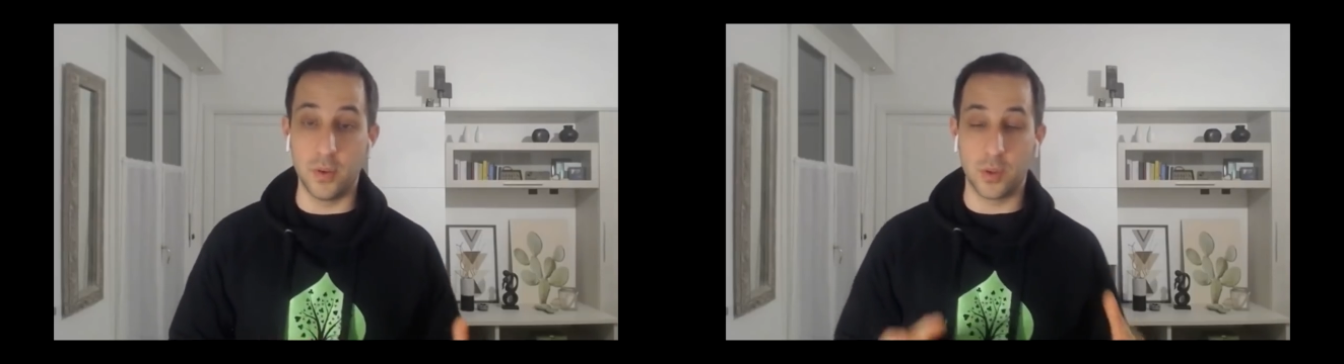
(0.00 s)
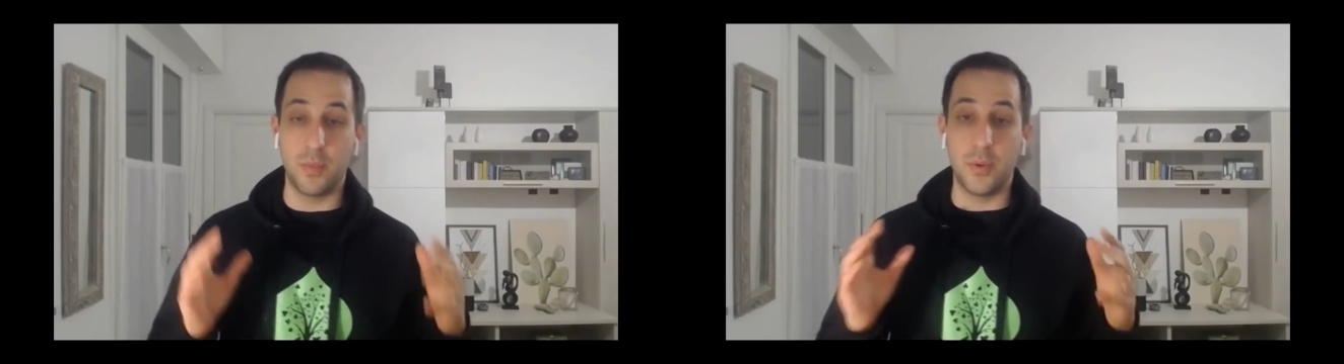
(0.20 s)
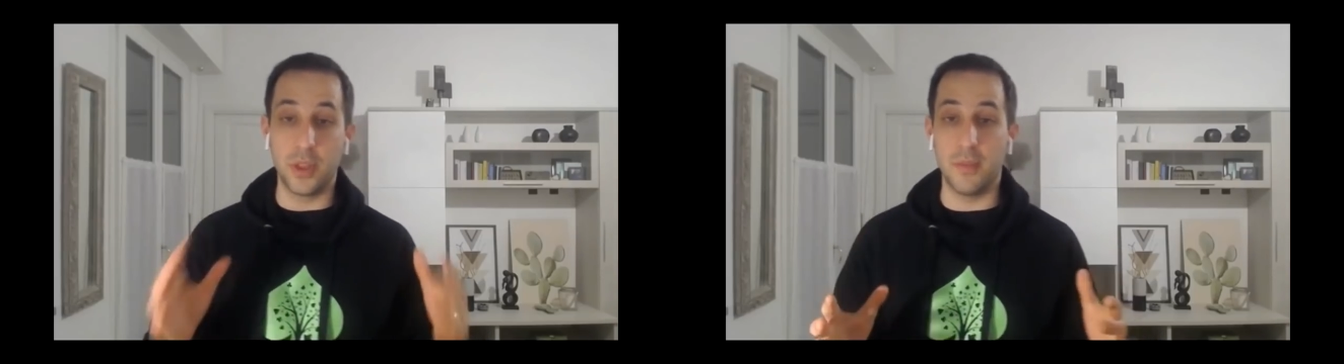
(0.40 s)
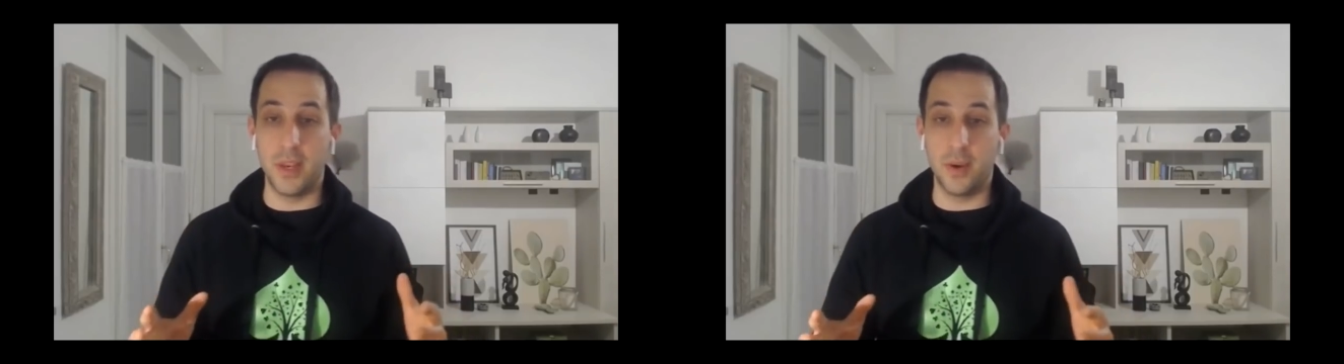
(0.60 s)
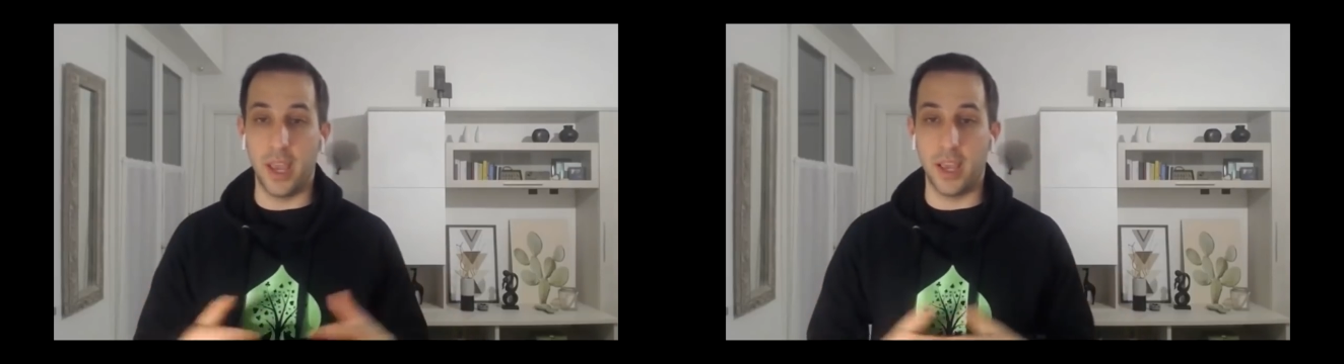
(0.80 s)
So I put them
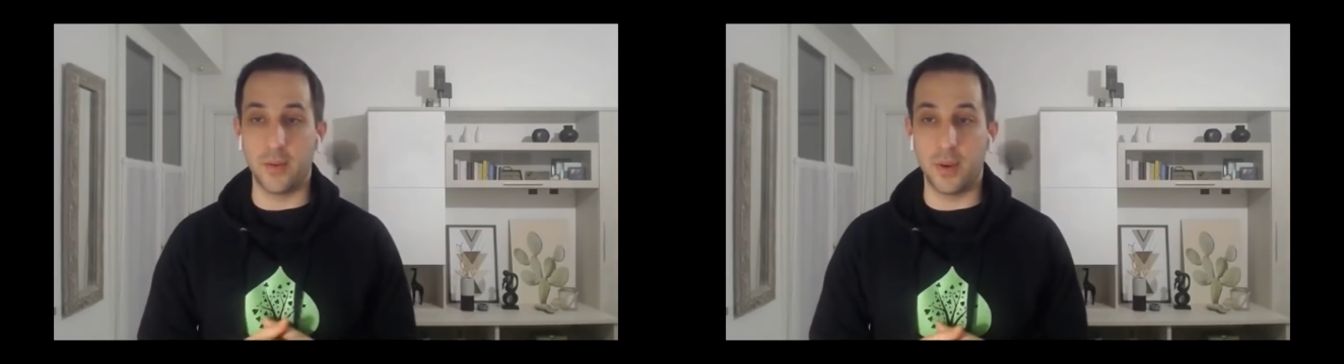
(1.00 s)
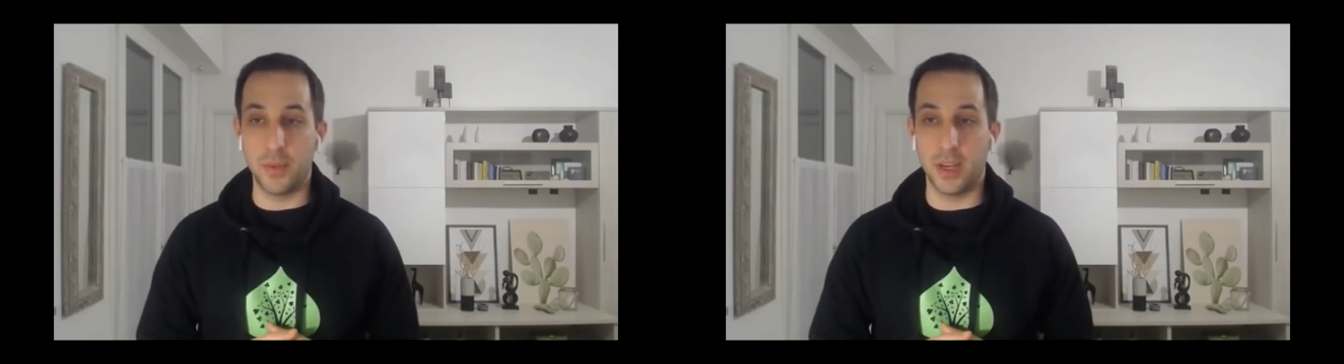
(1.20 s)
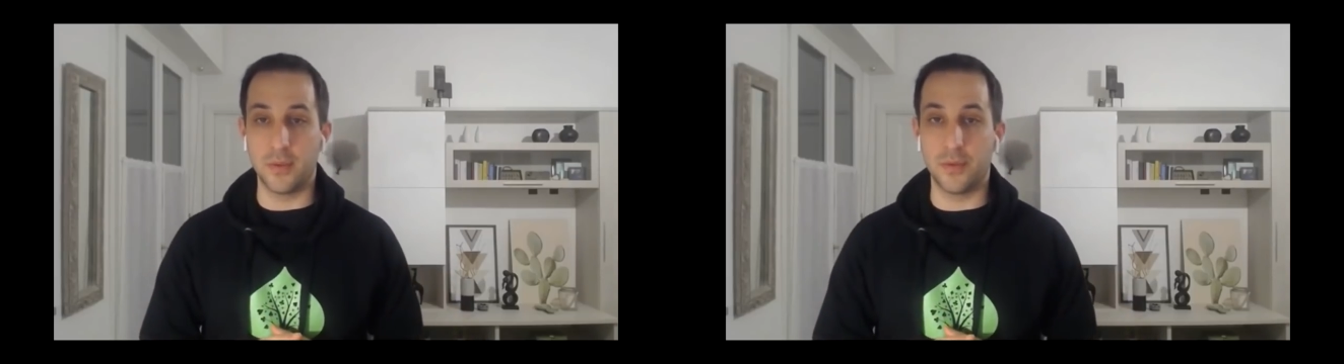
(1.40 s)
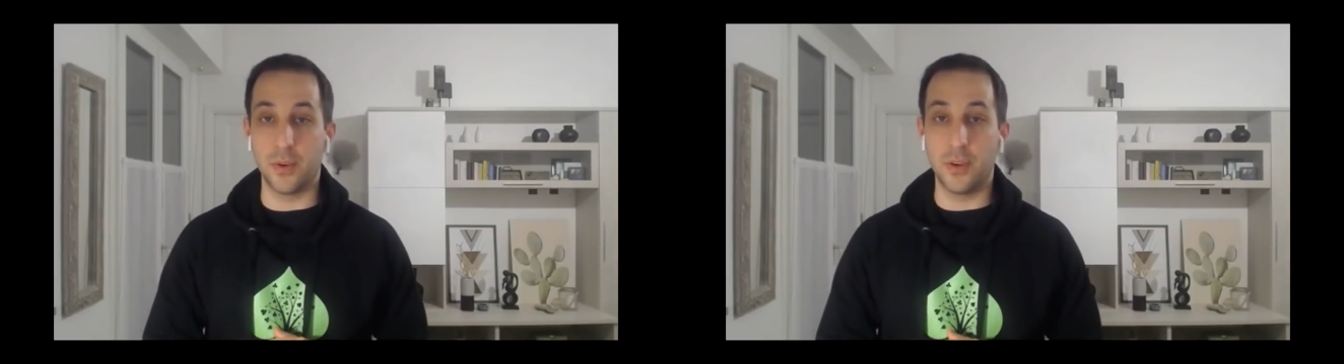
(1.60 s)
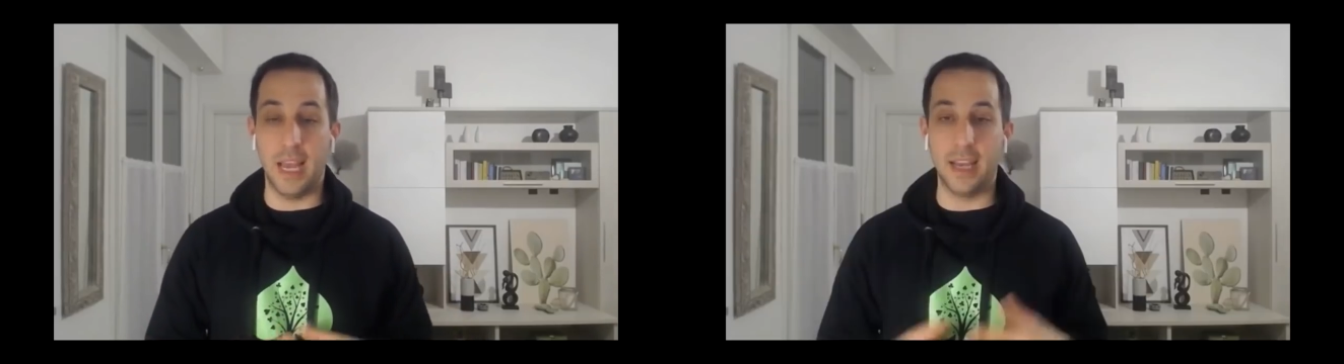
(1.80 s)
into a hand replayer for
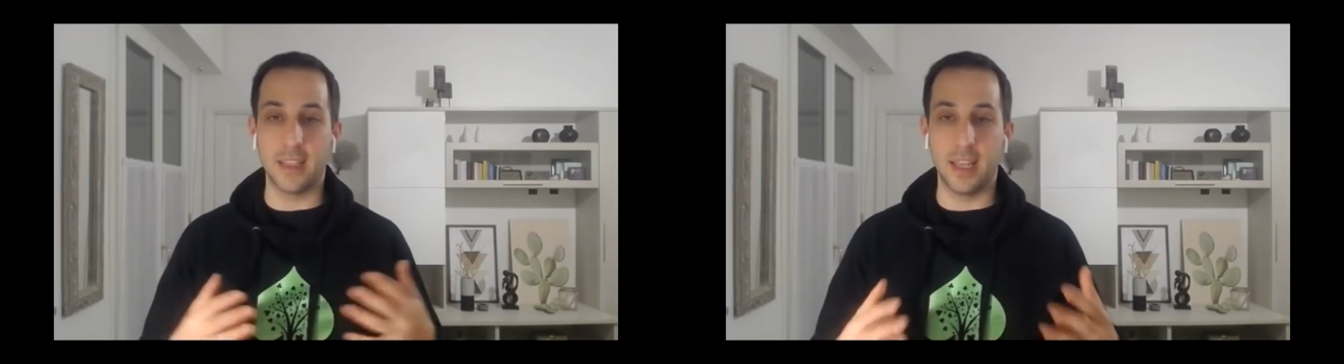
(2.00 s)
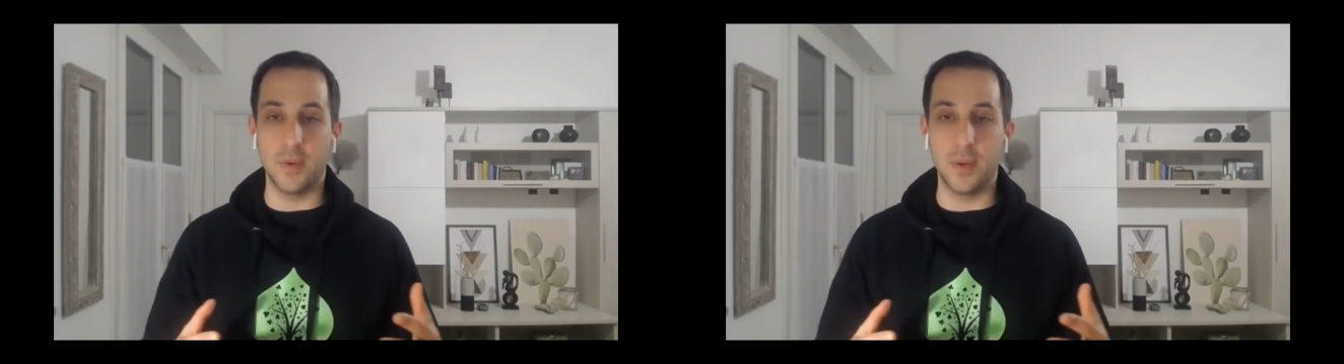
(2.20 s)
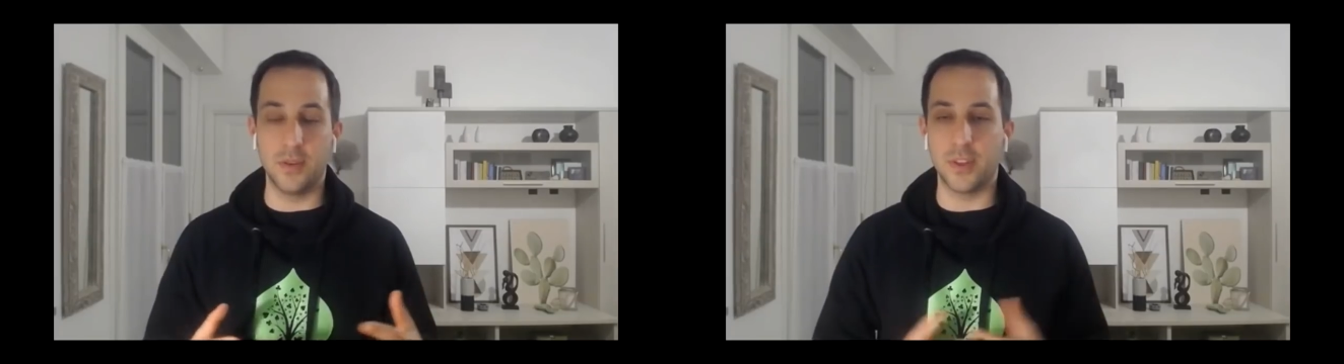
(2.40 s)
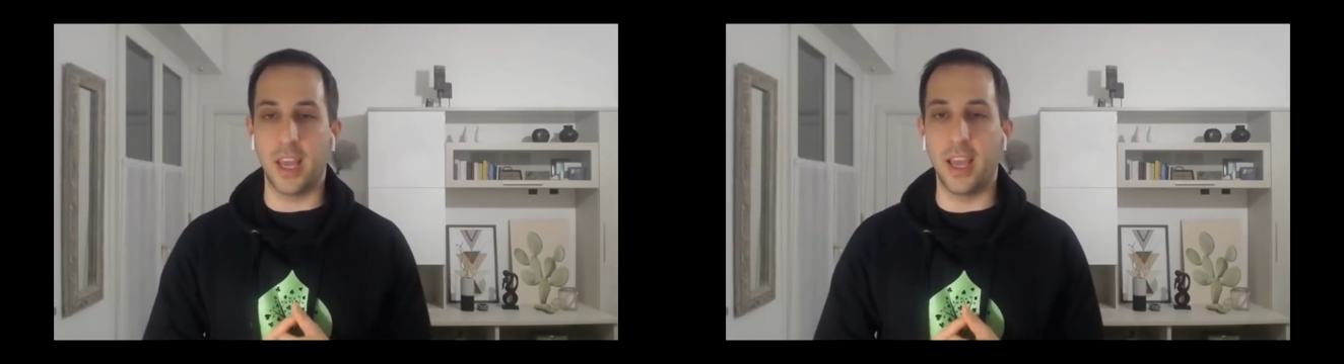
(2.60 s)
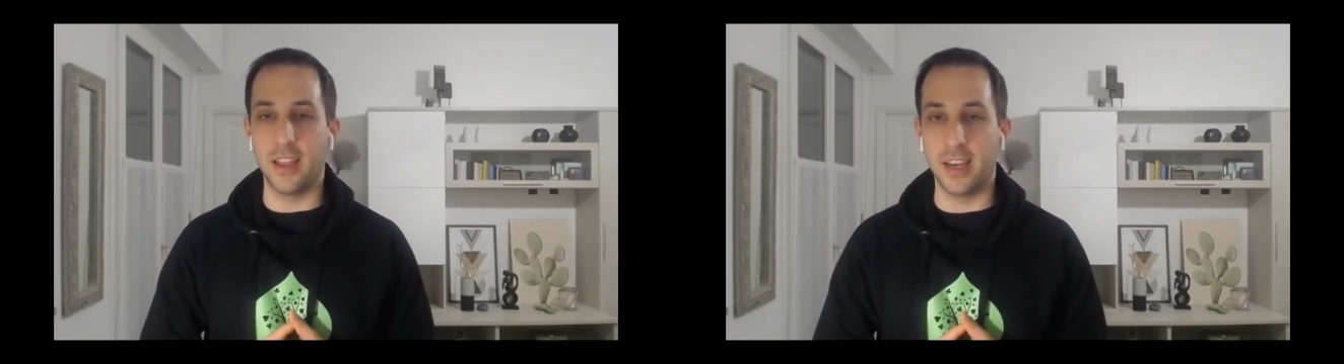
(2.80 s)
you guys like we do for the
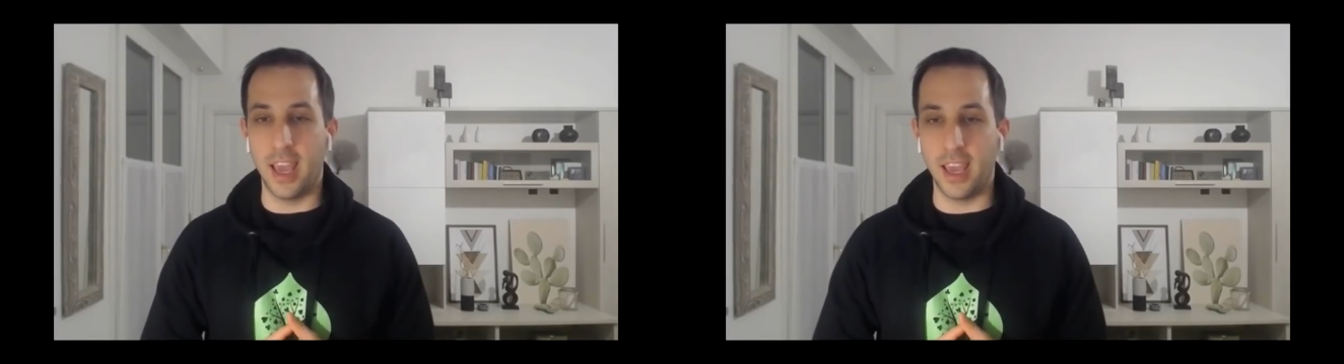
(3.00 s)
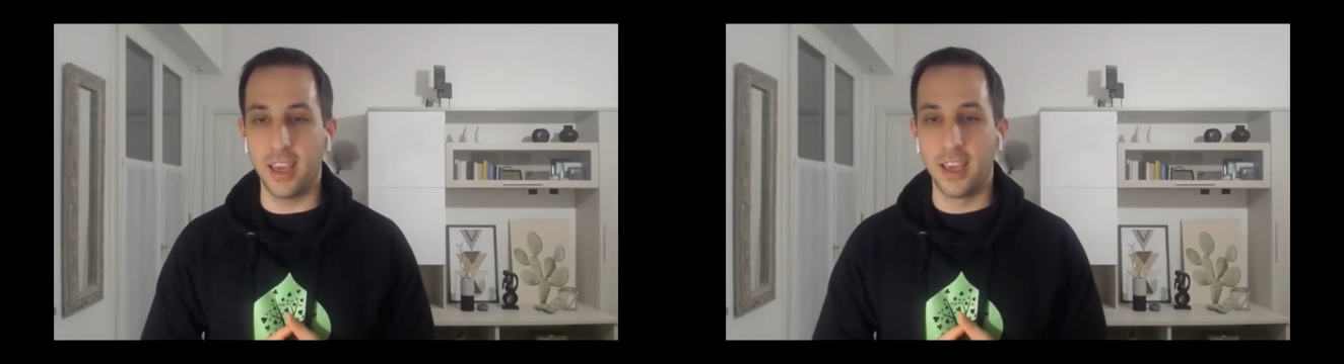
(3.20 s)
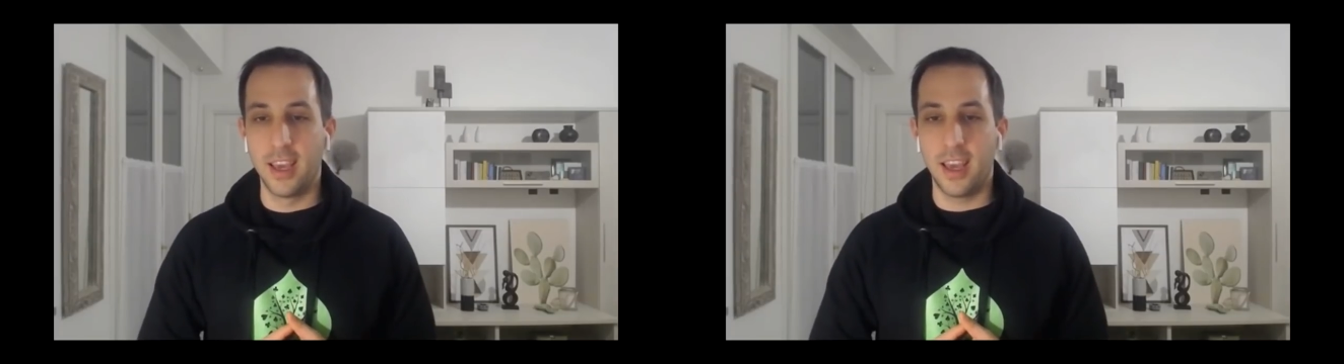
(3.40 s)
hand of the day.